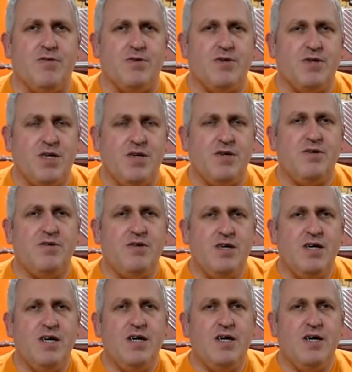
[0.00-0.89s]
So
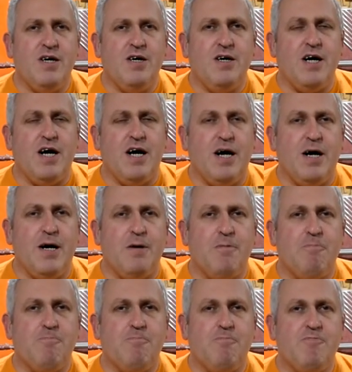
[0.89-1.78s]

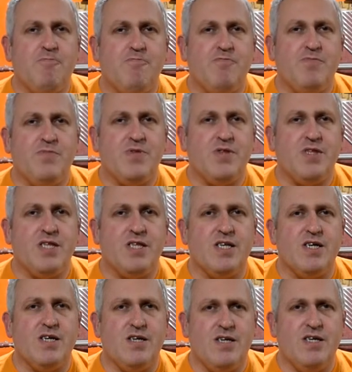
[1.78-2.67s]

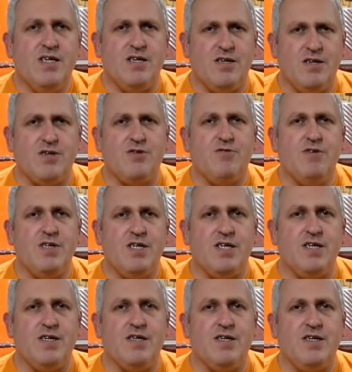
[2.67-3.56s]
it looks really
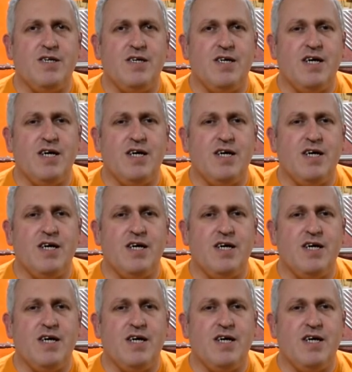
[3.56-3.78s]
good